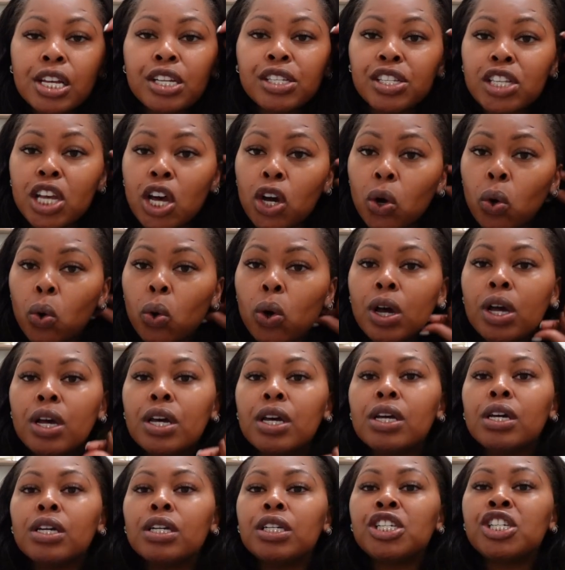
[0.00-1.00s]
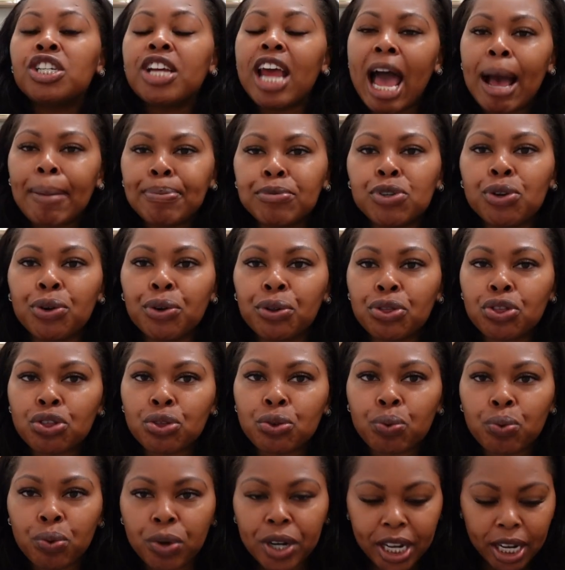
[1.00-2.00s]
So, chapter
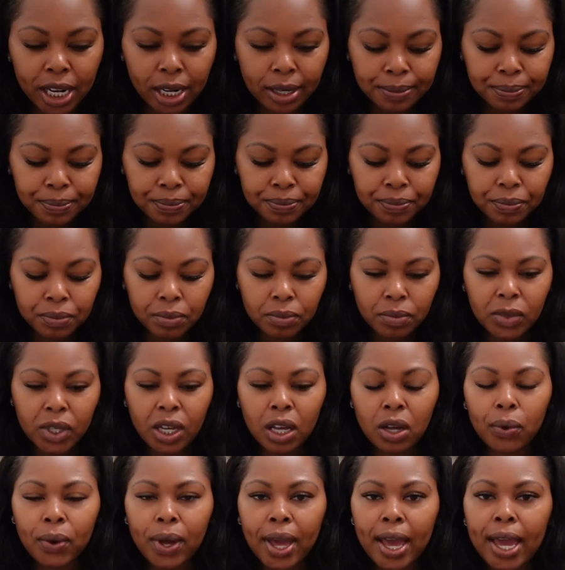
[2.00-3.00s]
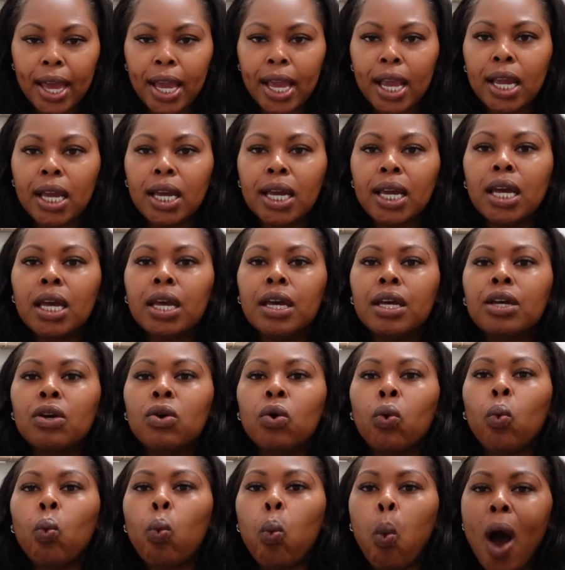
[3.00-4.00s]
3, okay?
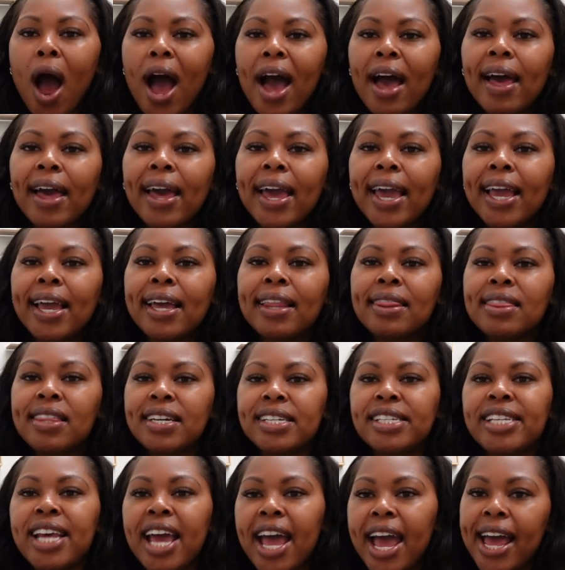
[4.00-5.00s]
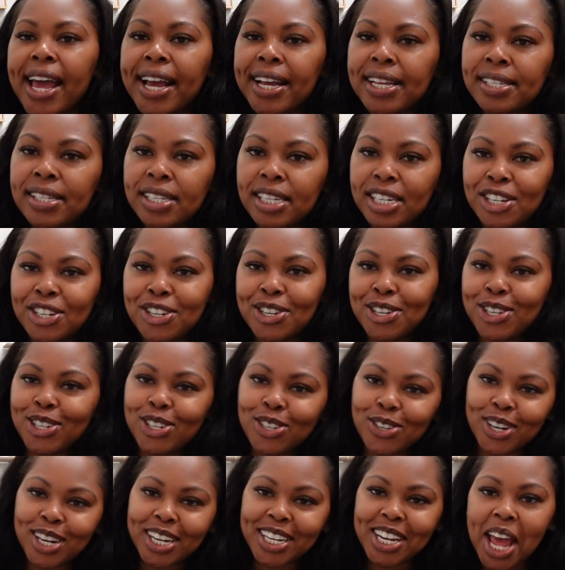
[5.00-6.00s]
Why the tax
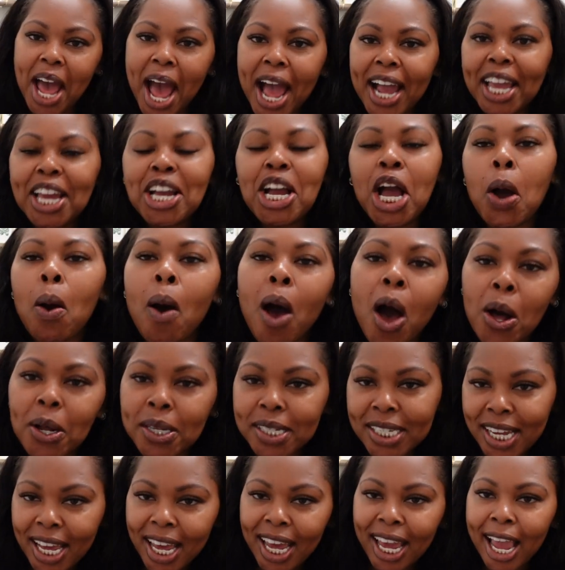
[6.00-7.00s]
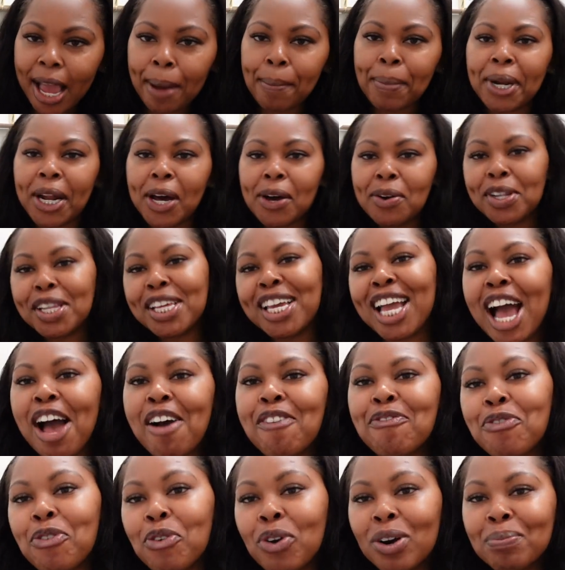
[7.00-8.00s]
industry? Now, I can go all day, but I only
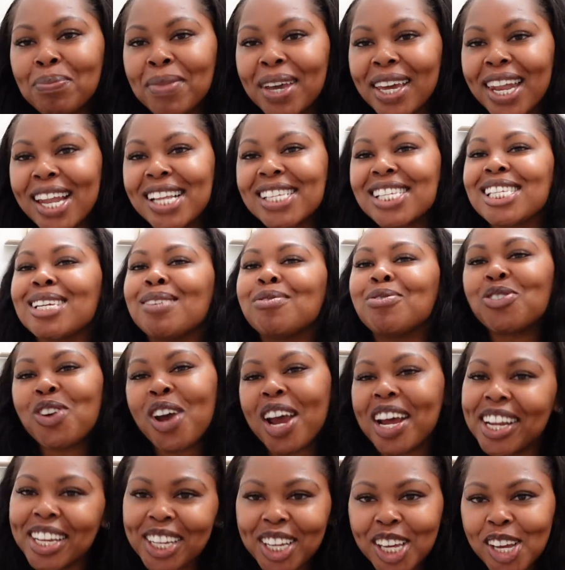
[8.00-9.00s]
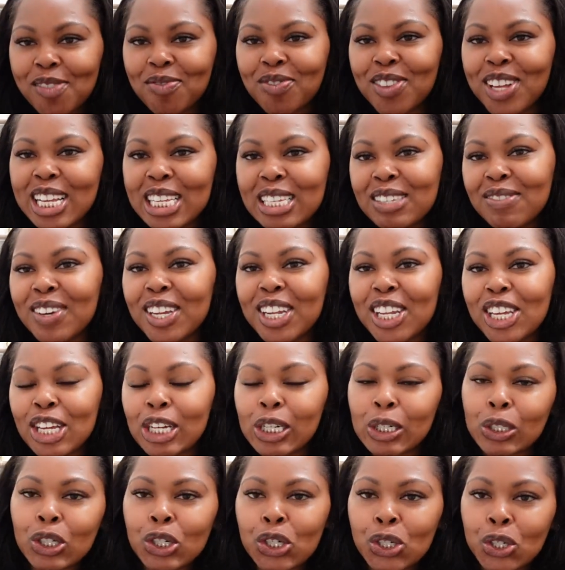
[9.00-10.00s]
got 4 minutes, so I'm trying to keep these
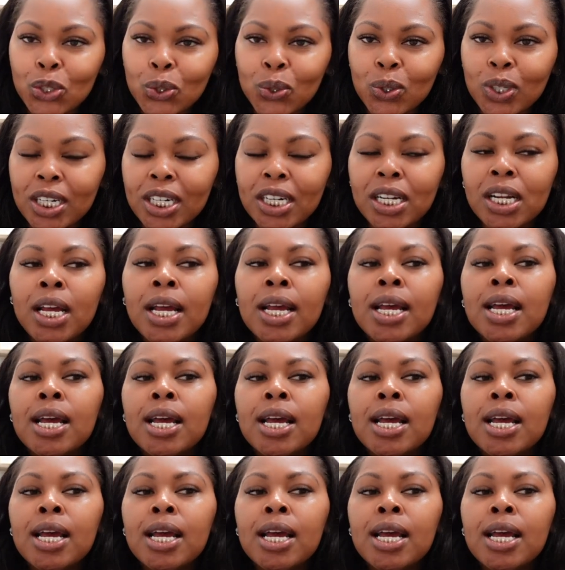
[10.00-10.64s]
videos short.